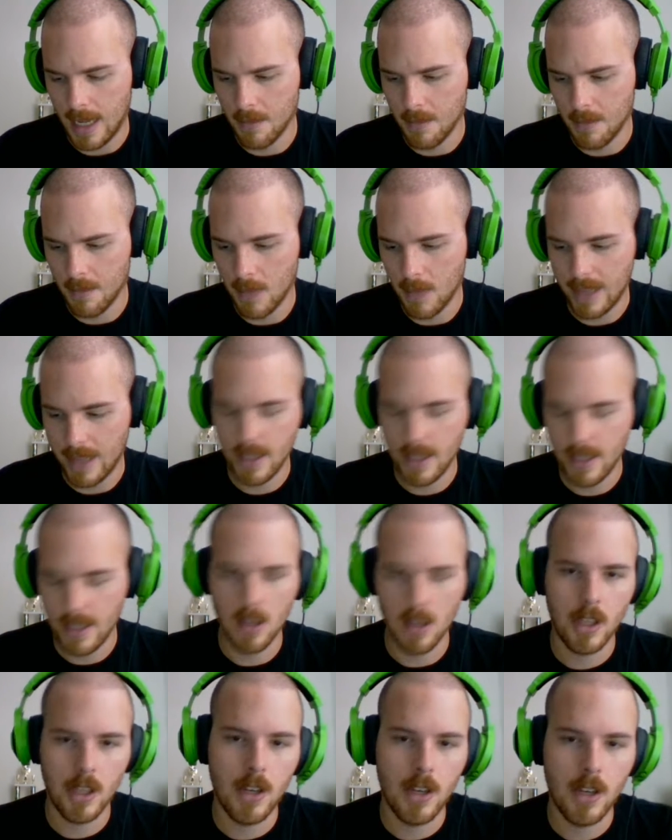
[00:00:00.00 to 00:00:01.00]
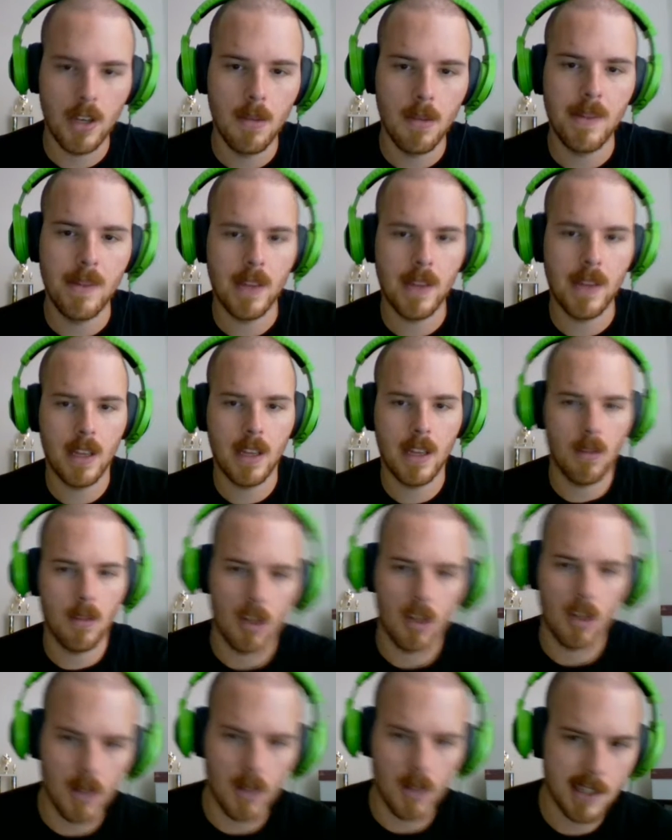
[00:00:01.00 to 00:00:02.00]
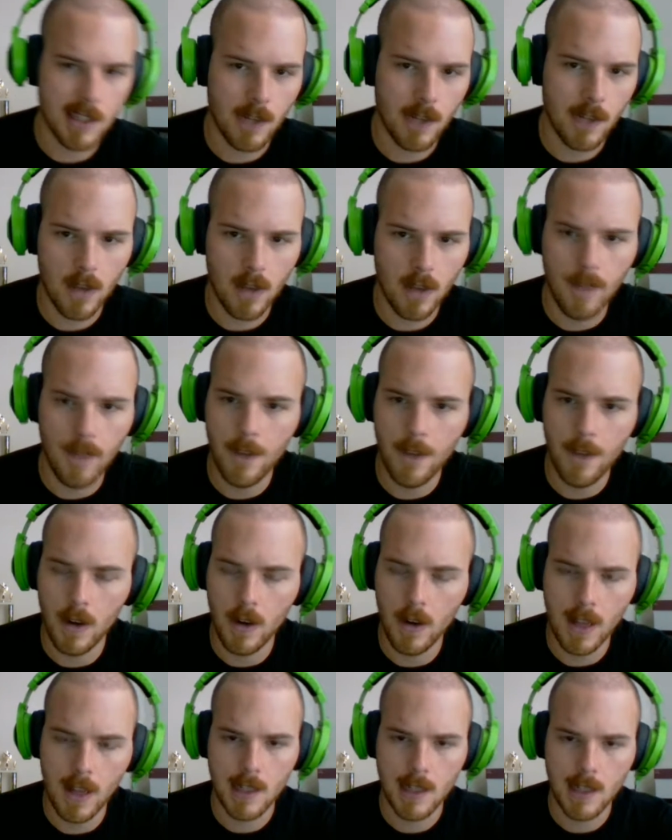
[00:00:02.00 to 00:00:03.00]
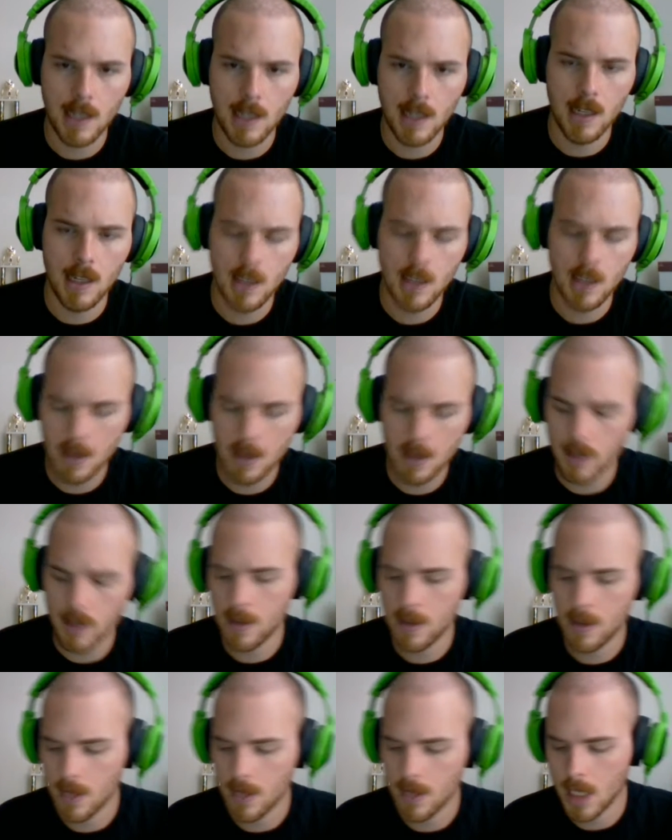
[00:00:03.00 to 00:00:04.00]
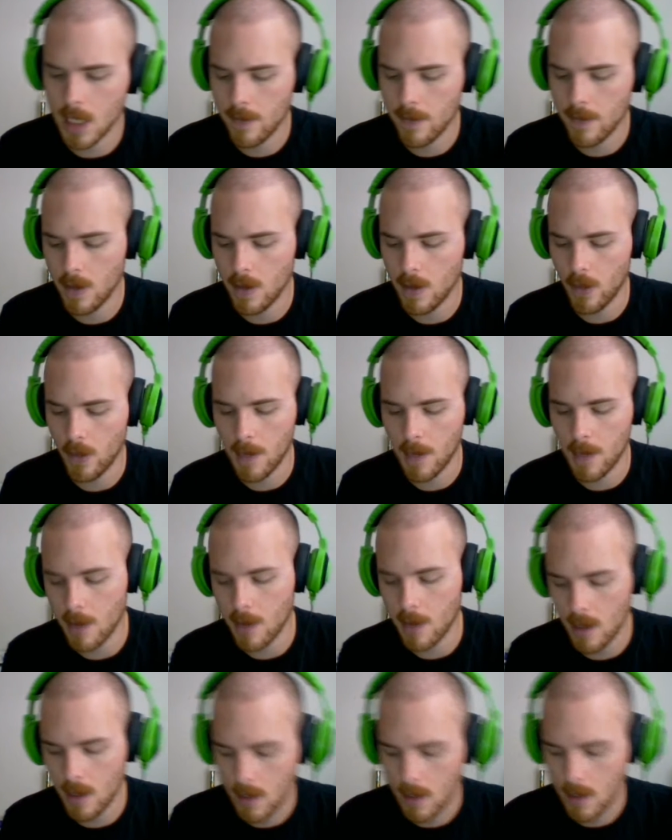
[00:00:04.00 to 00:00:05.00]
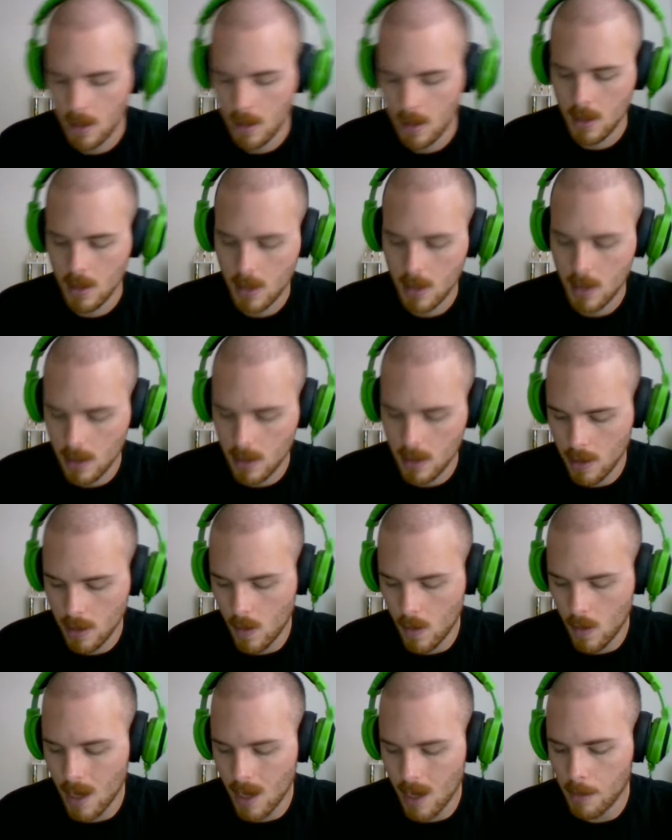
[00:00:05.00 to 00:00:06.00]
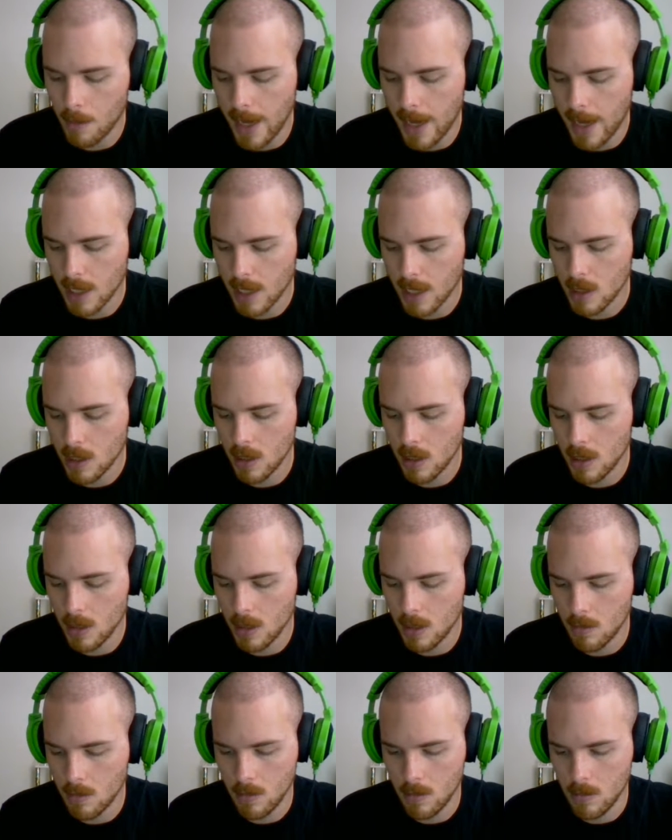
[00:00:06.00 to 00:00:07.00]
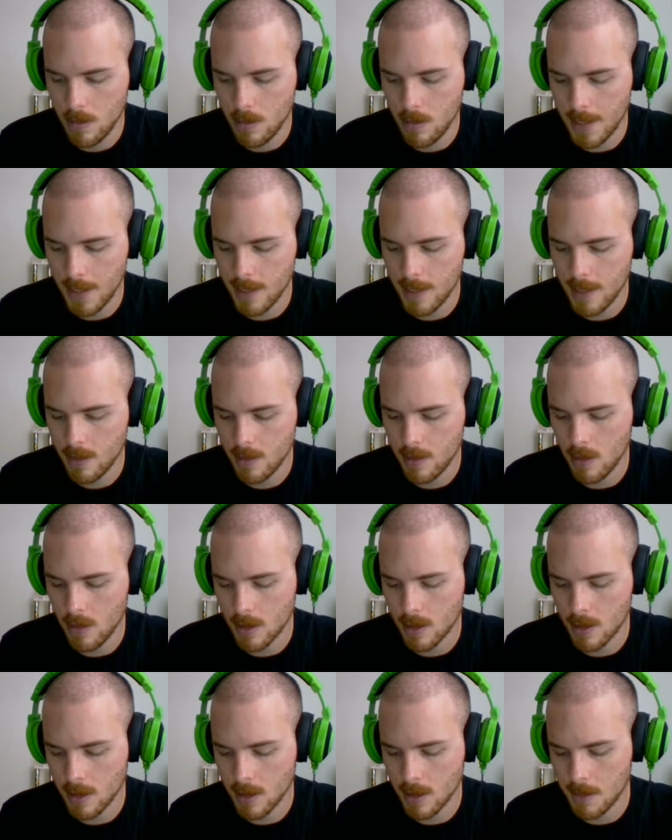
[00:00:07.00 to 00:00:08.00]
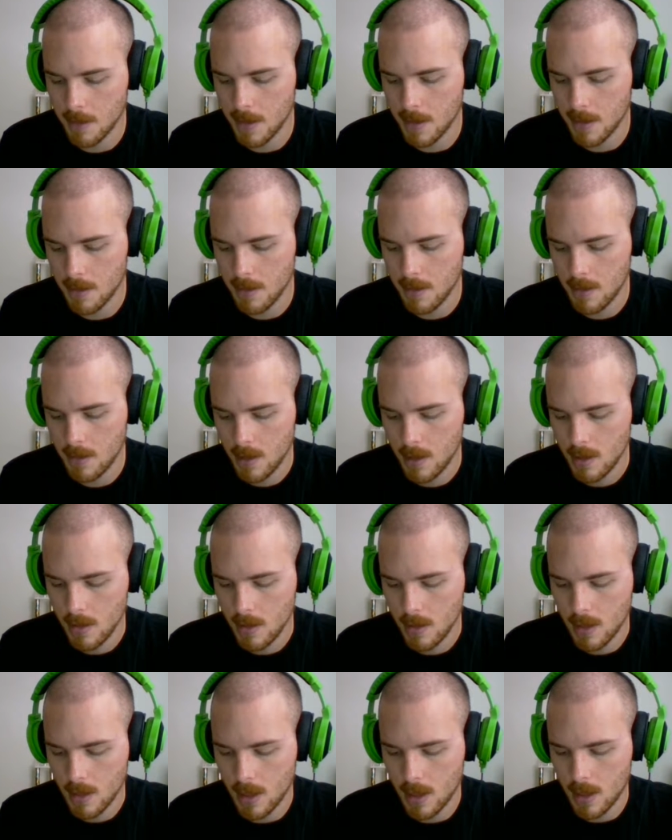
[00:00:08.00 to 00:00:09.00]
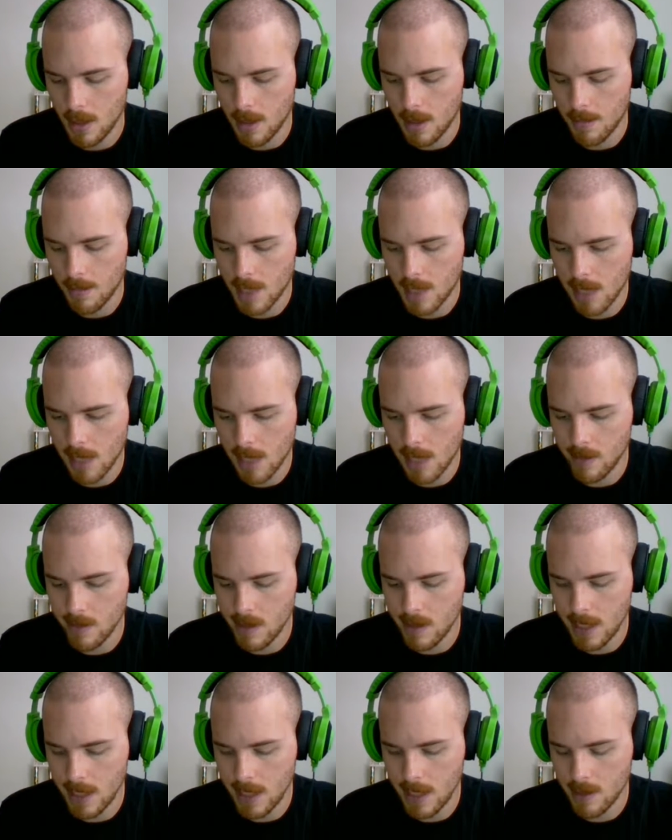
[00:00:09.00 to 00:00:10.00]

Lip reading: I need to look into maybe getting recording software on the phone. It's a 32 gig phone that I bought a little while back, not too long ago, but not too